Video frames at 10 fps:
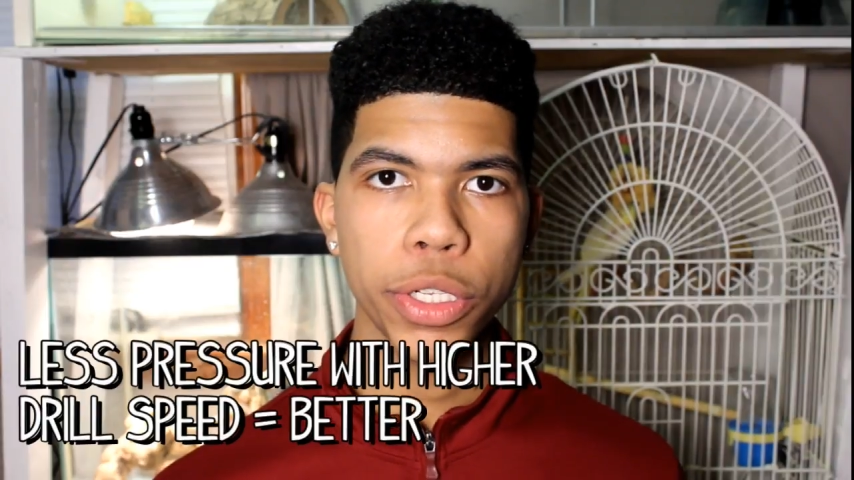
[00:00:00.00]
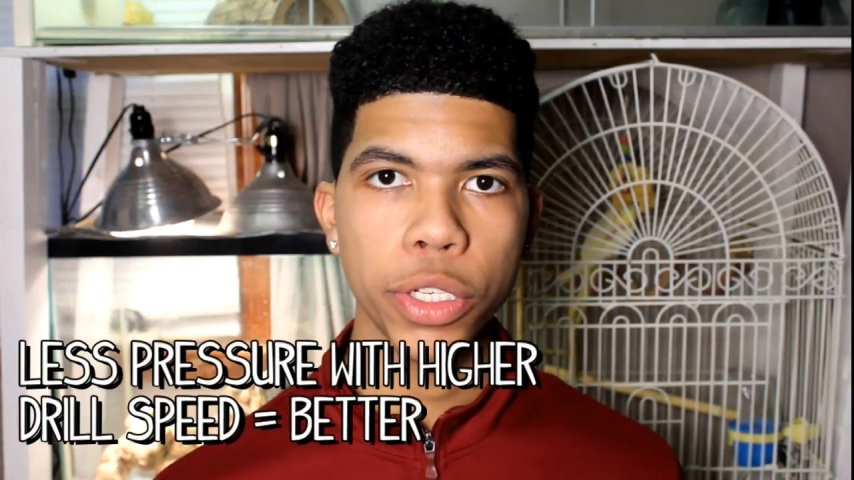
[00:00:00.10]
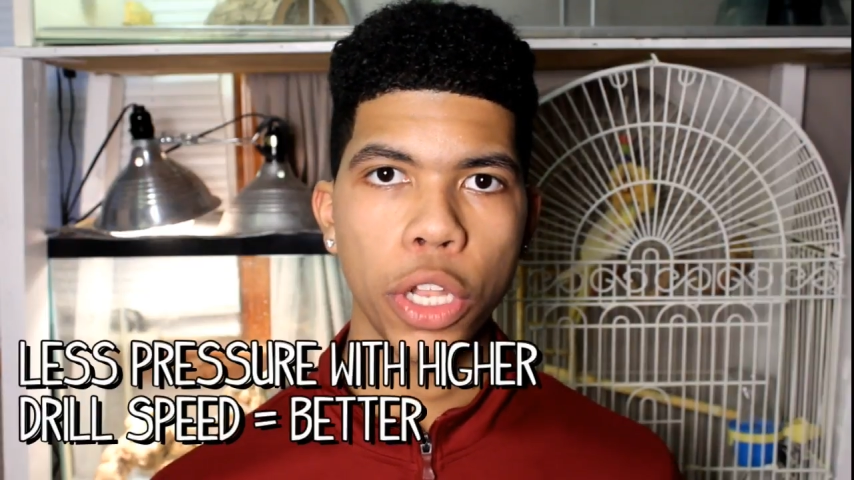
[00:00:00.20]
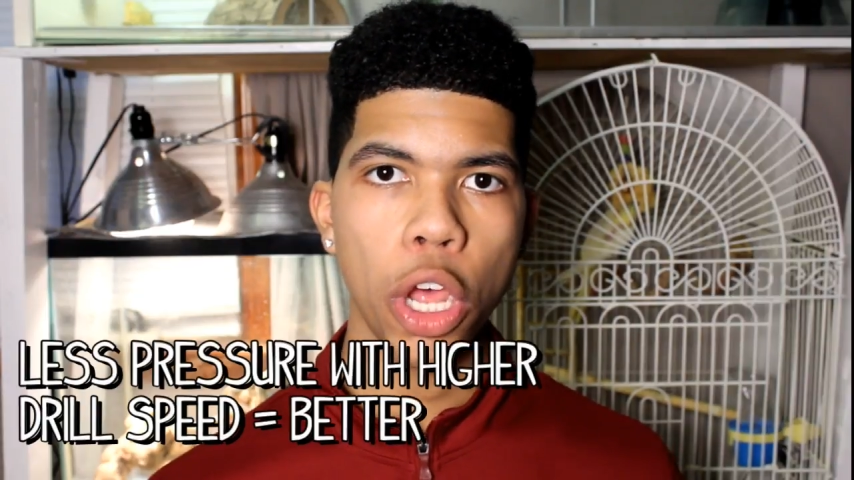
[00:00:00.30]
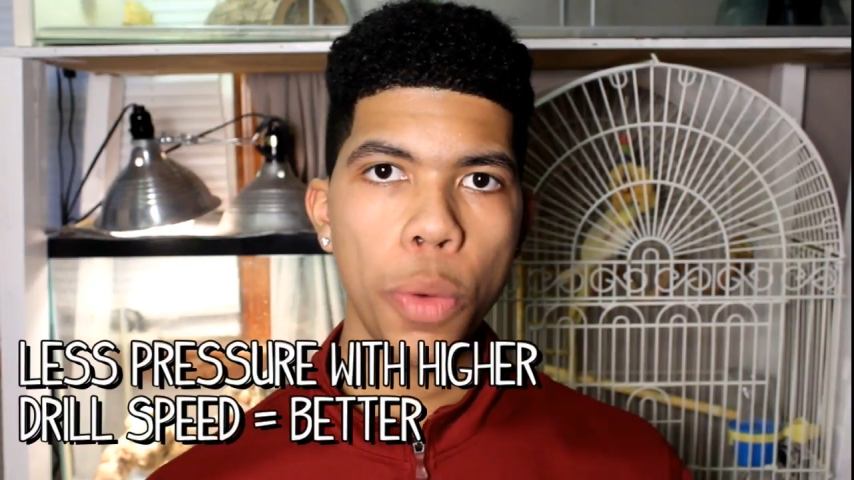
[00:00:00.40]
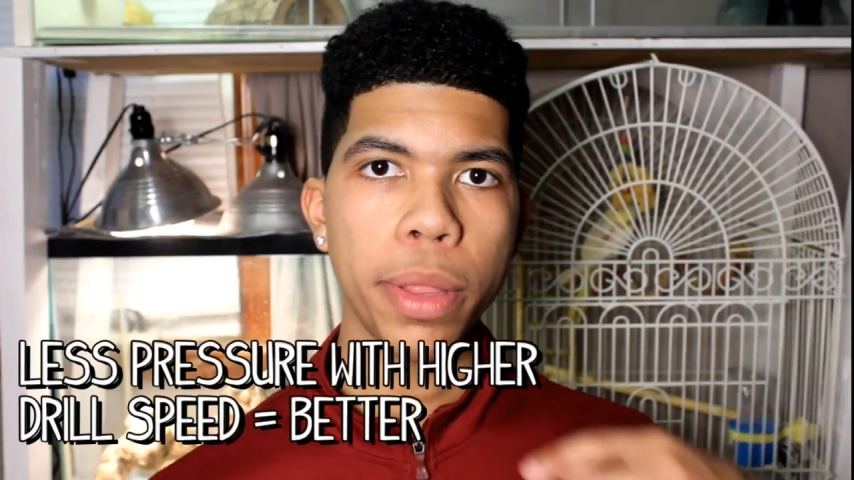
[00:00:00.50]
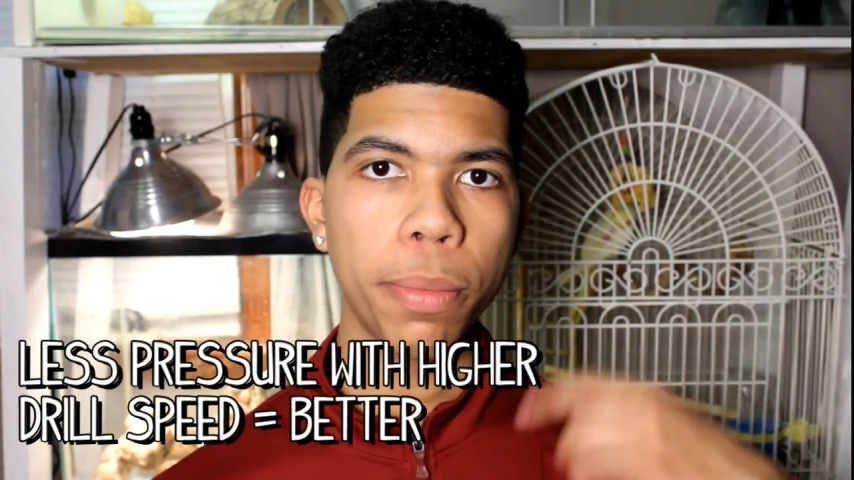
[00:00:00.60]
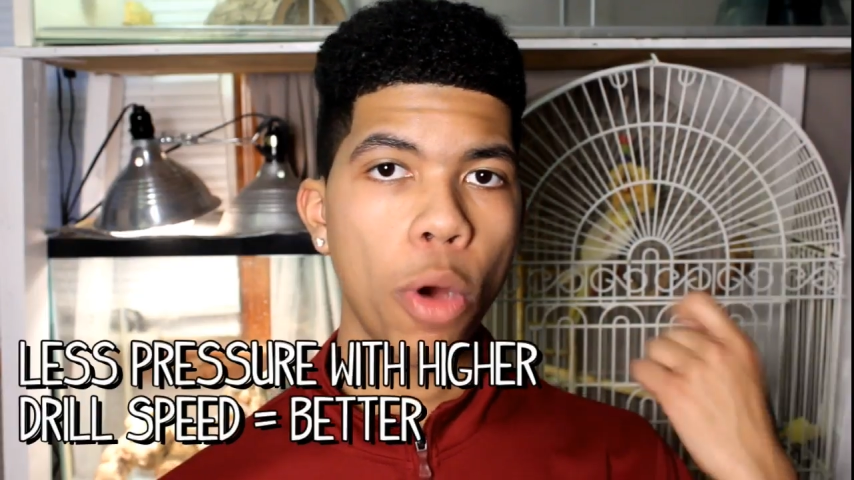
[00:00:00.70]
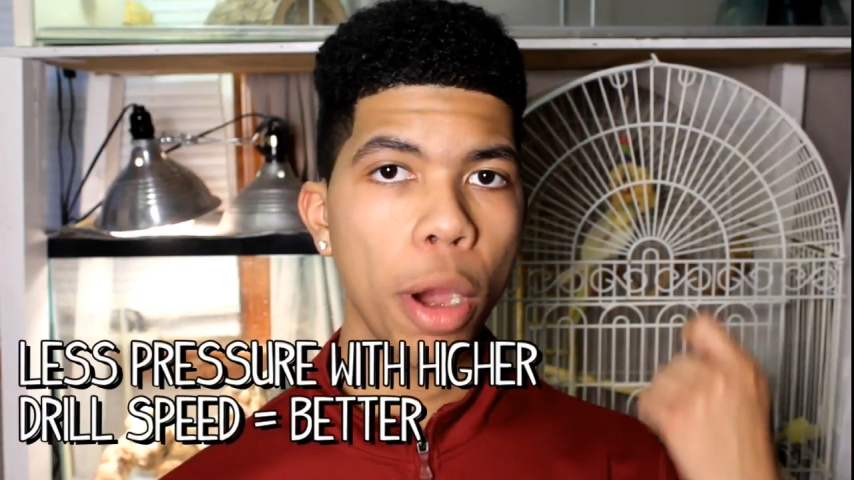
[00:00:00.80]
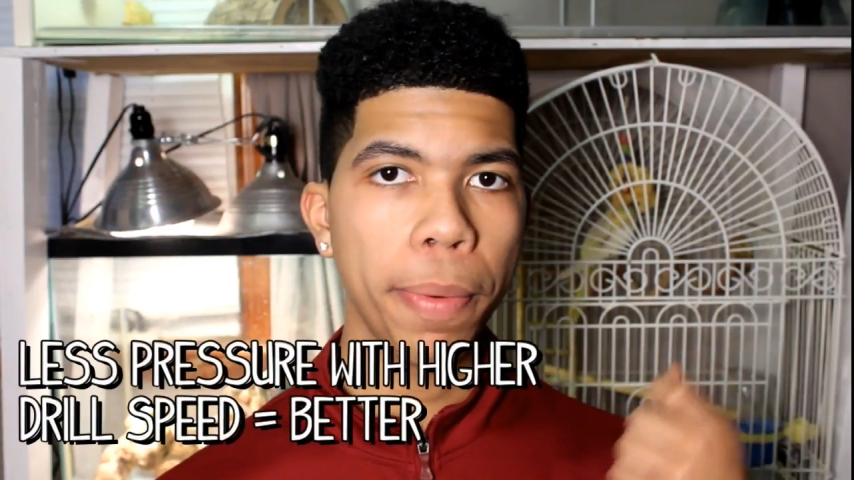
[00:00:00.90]
slow with
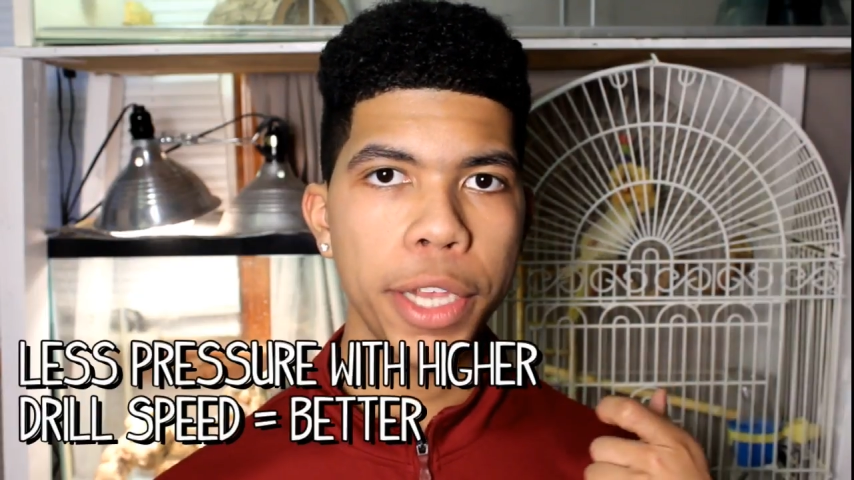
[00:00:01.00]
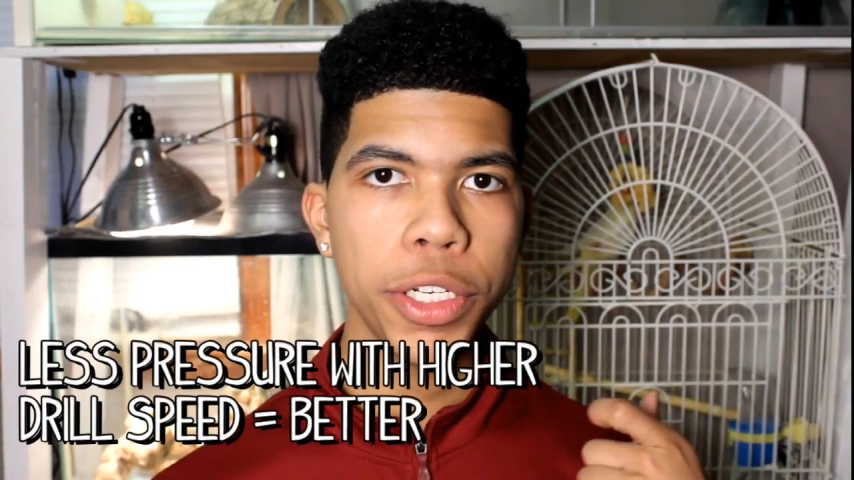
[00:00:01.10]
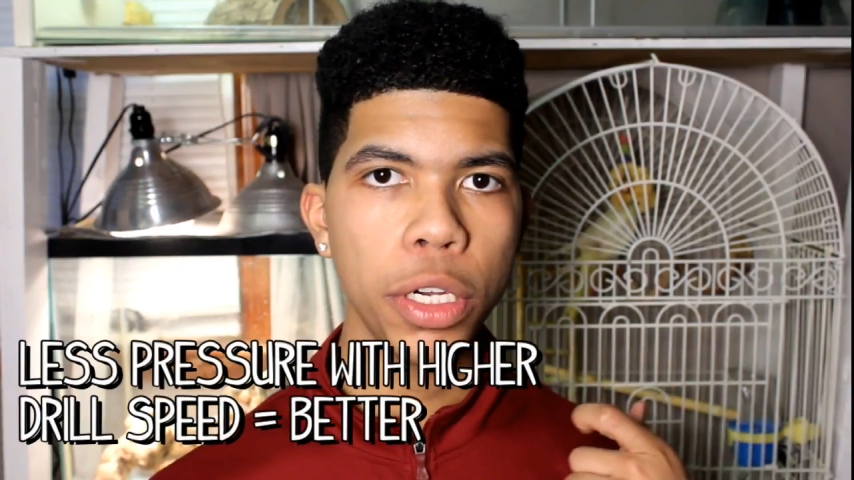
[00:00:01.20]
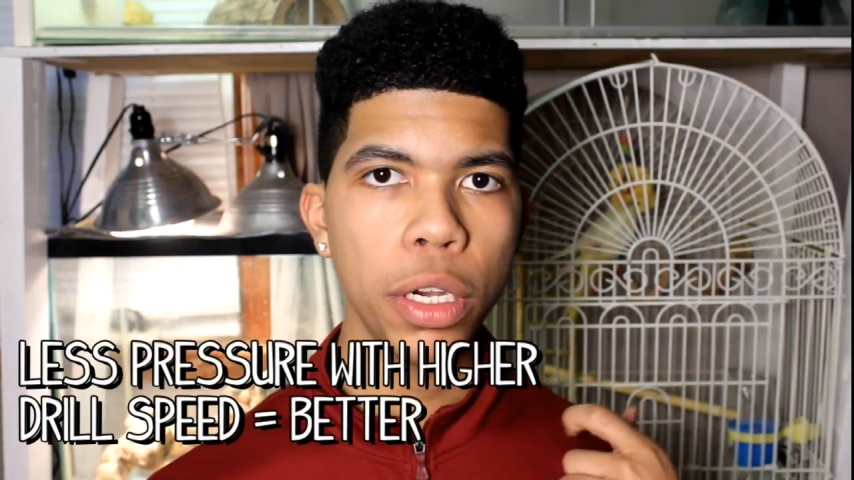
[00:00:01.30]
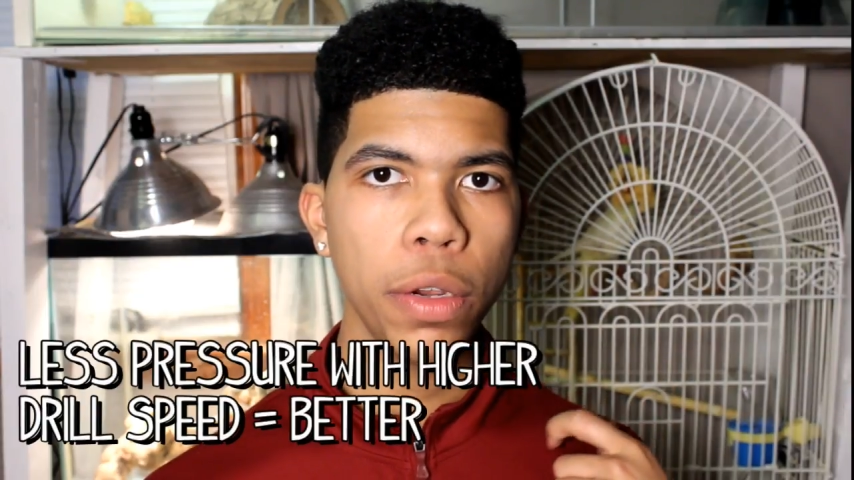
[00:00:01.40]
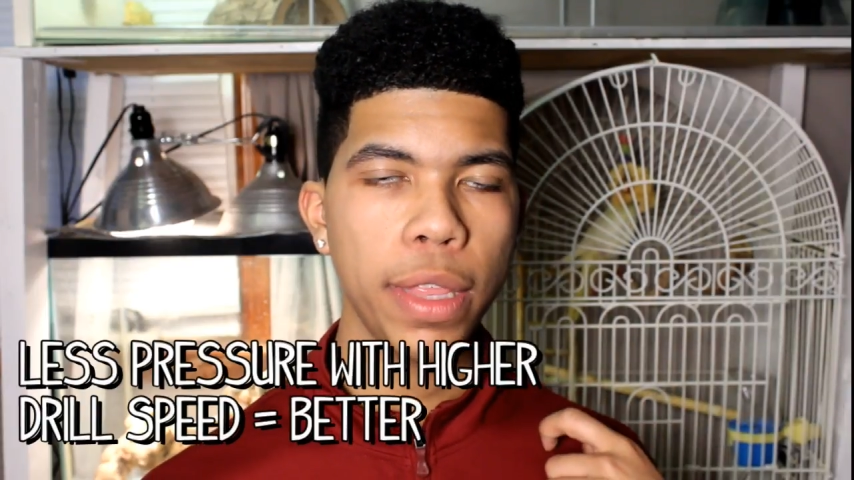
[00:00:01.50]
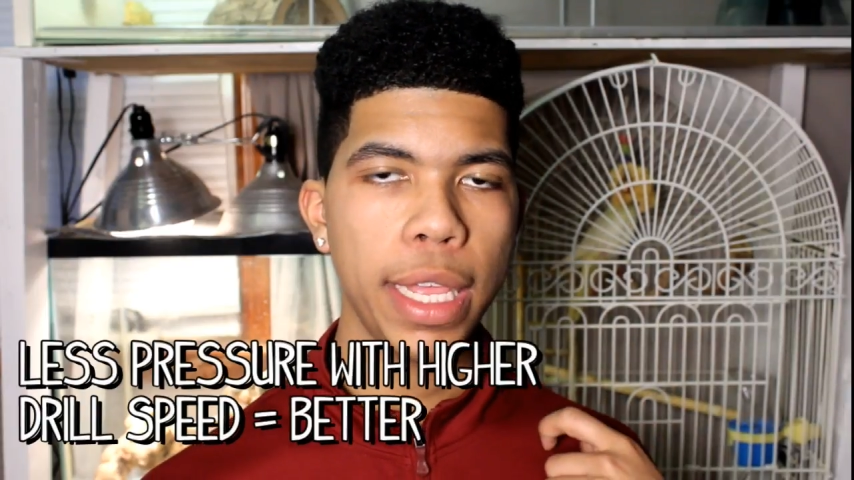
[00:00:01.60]
more pressure